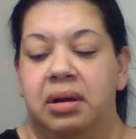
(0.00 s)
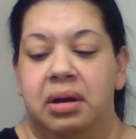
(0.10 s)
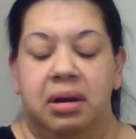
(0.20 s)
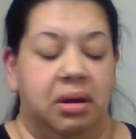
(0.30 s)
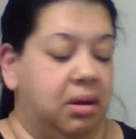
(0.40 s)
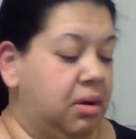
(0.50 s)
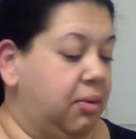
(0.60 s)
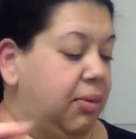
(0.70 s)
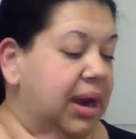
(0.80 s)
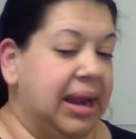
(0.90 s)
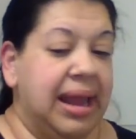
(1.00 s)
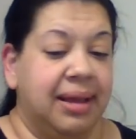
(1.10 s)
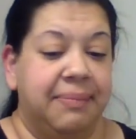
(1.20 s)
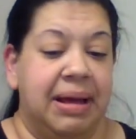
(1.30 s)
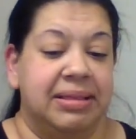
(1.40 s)
what I like about
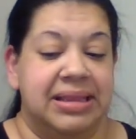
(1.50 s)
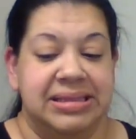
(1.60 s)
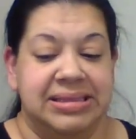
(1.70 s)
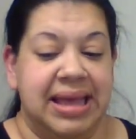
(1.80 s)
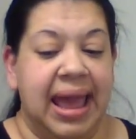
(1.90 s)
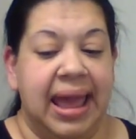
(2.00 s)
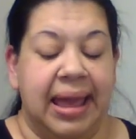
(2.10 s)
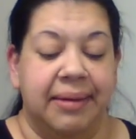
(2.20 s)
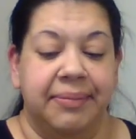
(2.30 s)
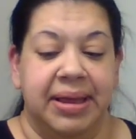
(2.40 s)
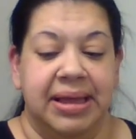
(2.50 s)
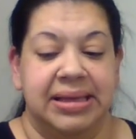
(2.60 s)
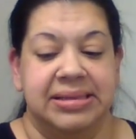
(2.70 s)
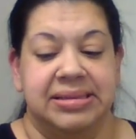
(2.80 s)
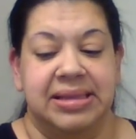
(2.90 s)
this game is
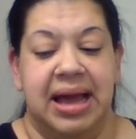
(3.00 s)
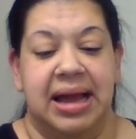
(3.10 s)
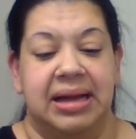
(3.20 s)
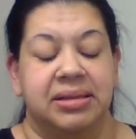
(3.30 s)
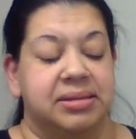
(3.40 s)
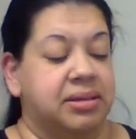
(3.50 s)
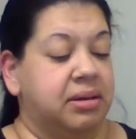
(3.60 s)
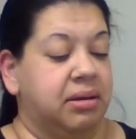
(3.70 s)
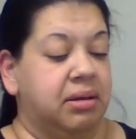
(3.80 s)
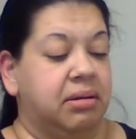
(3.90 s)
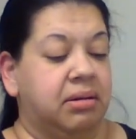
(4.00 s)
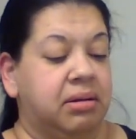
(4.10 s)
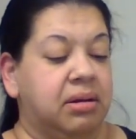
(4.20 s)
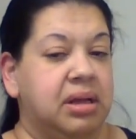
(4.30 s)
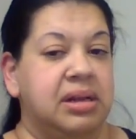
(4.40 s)
that
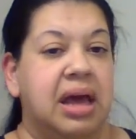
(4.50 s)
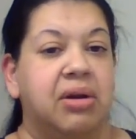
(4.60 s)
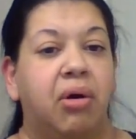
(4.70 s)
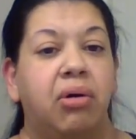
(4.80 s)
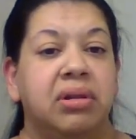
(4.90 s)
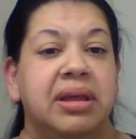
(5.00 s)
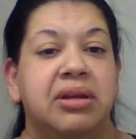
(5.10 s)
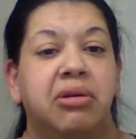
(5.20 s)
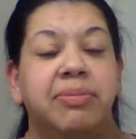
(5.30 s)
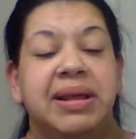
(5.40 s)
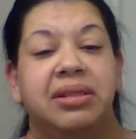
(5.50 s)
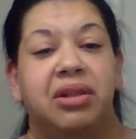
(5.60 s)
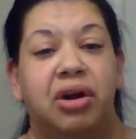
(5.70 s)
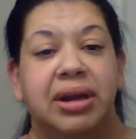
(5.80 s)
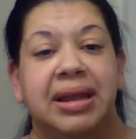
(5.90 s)
not only you'll be
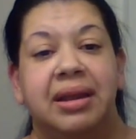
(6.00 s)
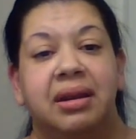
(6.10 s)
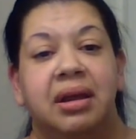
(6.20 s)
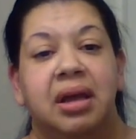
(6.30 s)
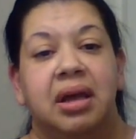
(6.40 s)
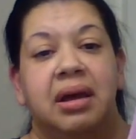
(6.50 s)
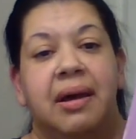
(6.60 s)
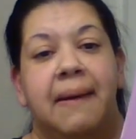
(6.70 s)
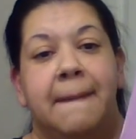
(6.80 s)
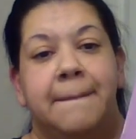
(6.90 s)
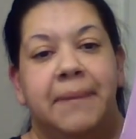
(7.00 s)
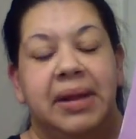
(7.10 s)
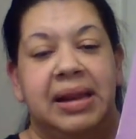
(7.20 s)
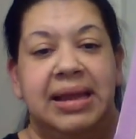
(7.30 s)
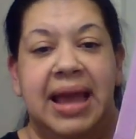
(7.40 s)
learning like
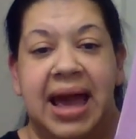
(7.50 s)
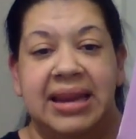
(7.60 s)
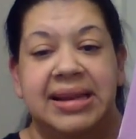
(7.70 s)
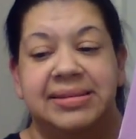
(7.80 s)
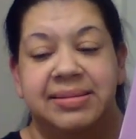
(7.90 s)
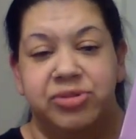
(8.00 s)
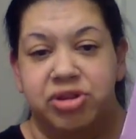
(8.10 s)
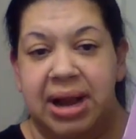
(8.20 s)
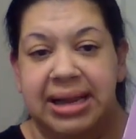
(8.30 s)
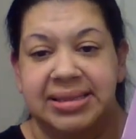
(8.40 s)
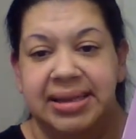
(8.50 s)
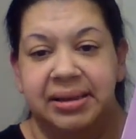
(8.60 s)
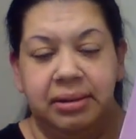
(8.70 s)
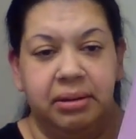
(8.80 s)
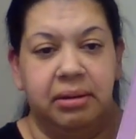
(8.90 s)
adding and subtracting,
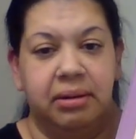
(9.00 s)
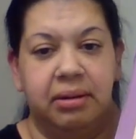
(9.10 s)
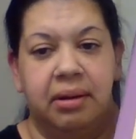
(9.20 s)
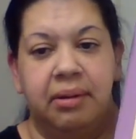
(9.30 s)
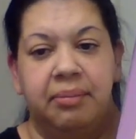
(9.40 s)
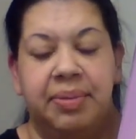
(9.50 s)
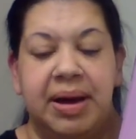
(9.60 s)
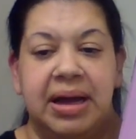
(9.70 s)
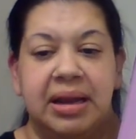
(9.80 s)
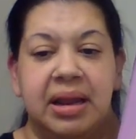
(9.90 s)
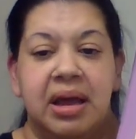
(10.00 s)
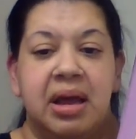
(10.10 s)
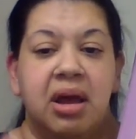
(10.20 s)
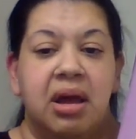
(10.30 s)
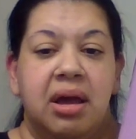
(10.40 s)
but it
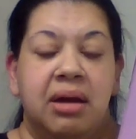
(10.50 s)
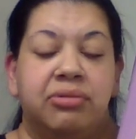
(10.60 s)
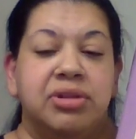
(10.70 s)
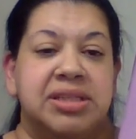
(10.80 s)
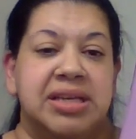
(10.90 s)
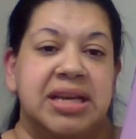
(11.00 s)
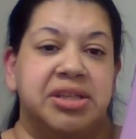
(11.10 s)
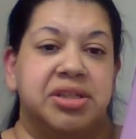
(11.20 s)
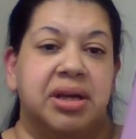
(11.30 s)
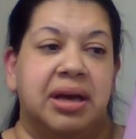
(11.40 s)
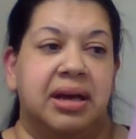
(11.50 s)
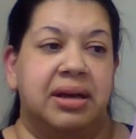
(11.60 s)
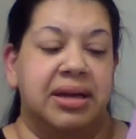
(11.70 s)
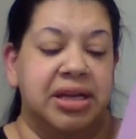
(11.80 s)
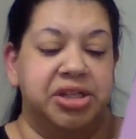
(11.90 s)
would teach each
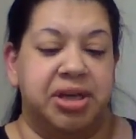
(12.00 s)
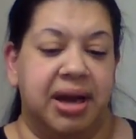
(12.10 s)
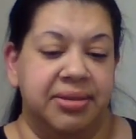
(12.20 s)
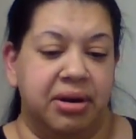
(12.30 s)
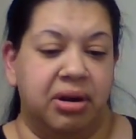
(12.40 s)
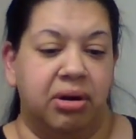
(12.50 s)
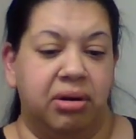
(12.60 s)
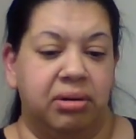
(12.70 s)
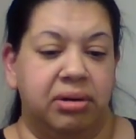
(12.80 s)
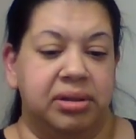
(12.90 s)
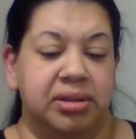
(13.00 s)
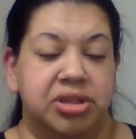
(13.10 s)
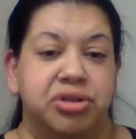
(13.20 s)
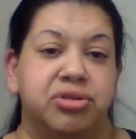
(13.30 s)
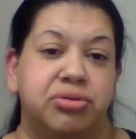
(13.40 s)
other, the two
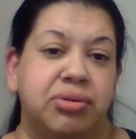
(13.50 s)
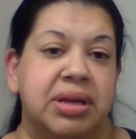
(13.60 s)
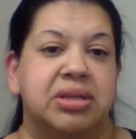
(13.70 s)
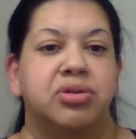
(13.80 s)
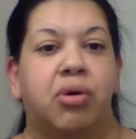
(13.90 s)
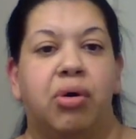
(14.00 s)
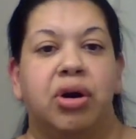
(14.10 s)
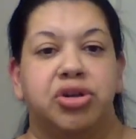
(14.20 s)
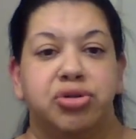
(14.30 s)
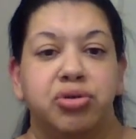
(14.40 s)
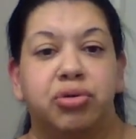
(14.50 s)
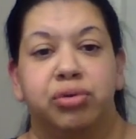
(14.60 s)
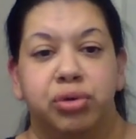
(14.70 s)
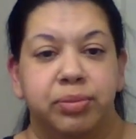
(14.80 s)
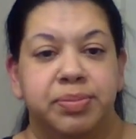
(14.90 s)
students or two groups,